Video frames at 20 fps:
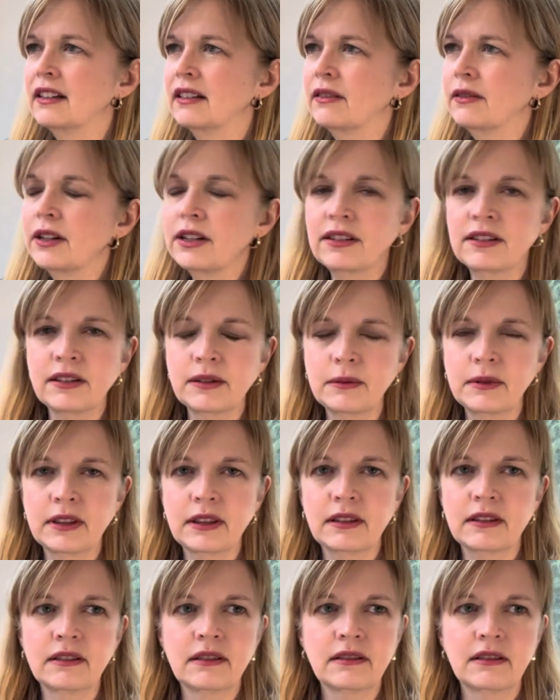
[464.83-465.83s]
What is it with,
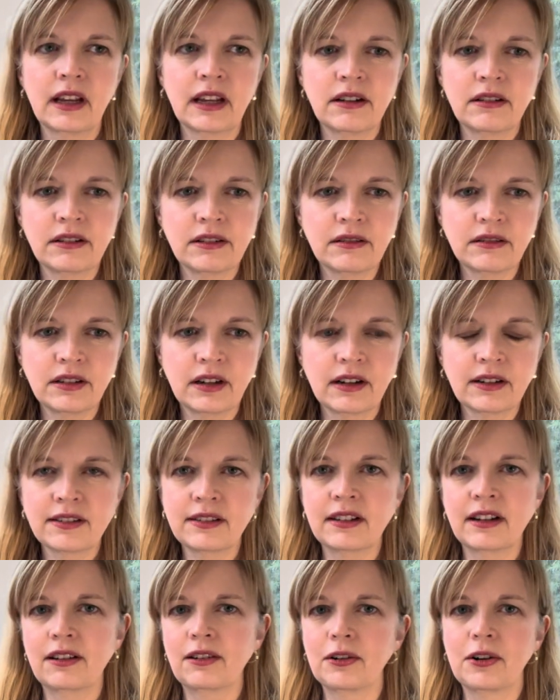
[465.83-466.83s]
I don't know, dogs
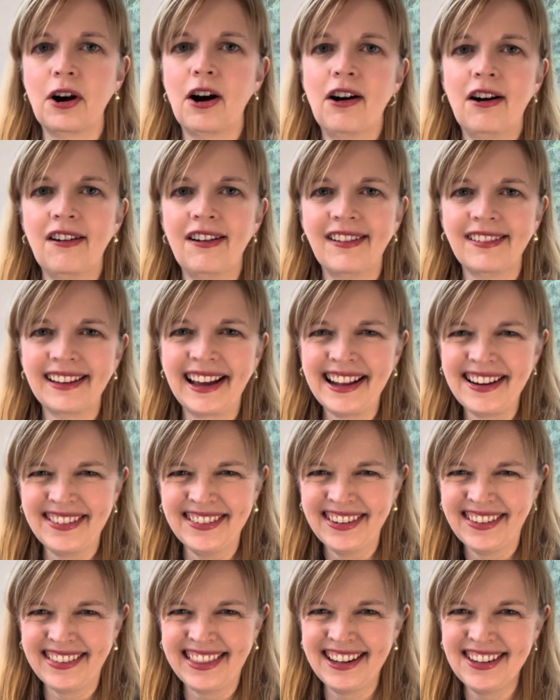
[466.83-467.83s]
and alcohol? I don't
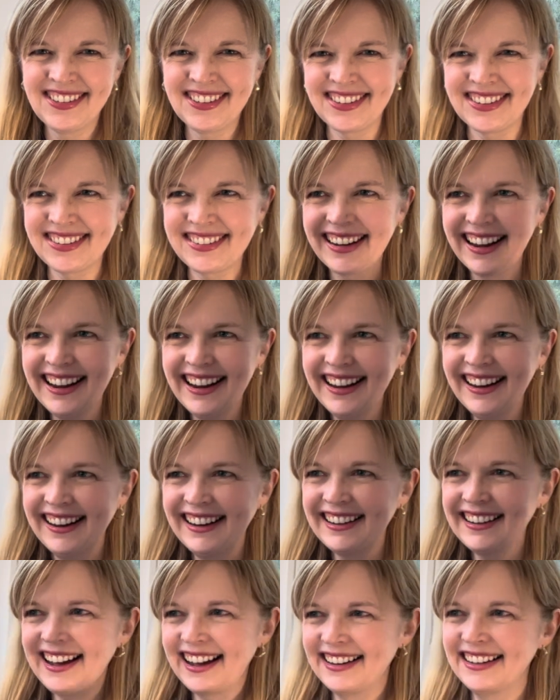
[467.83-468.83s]
know, that just
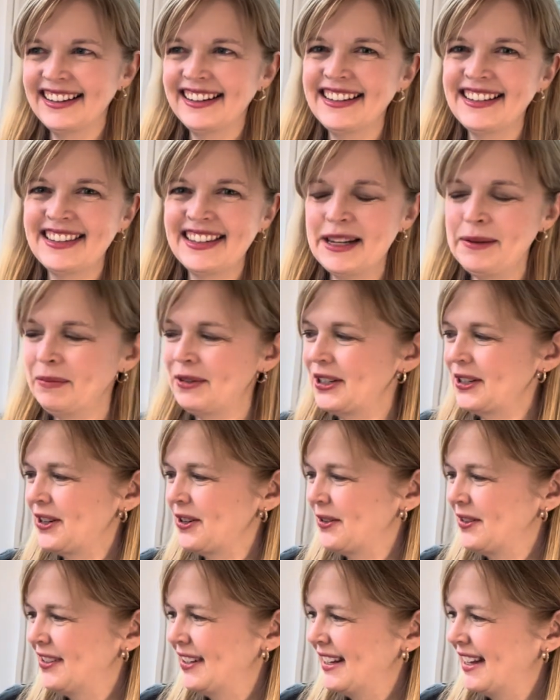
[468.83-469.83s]
kind of seem to
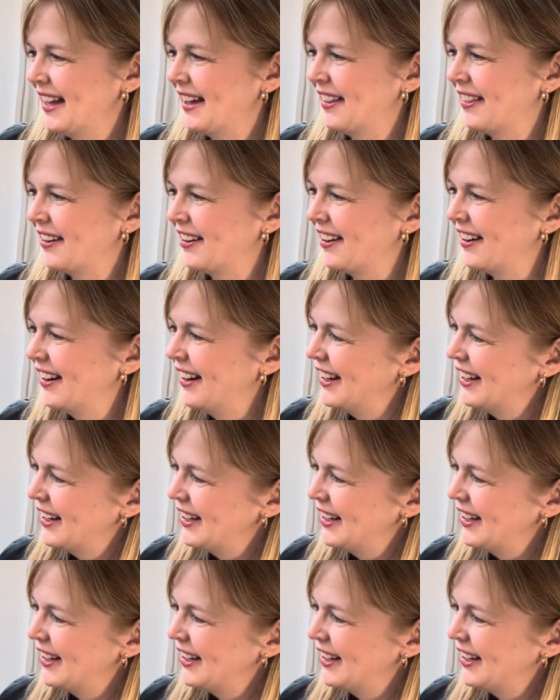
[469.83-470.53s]
go together.